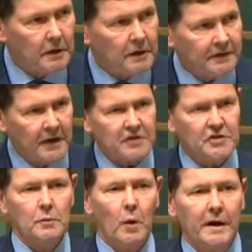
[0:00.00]

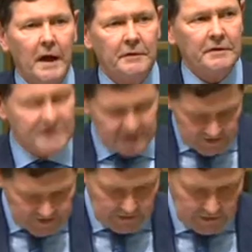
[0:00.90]
Section
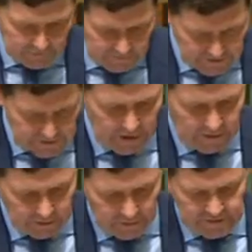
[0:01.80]
116 of the
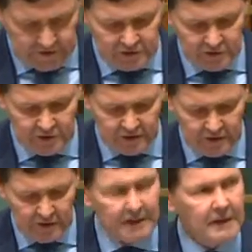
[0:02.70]
Australian
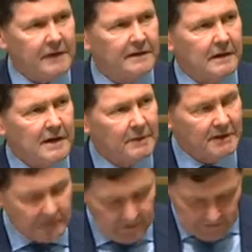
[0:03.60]
Constitution is
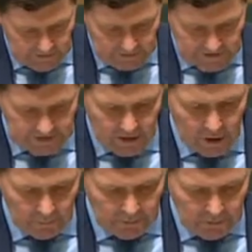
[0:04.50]
limited in its
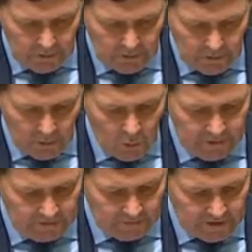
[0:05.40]
scope,
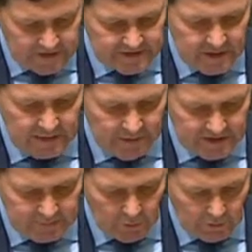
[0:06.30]
according to these same
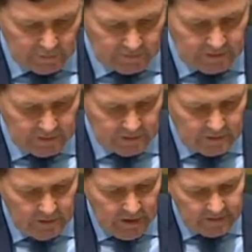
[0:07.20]
experts,
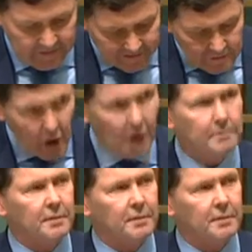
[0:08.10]
and does not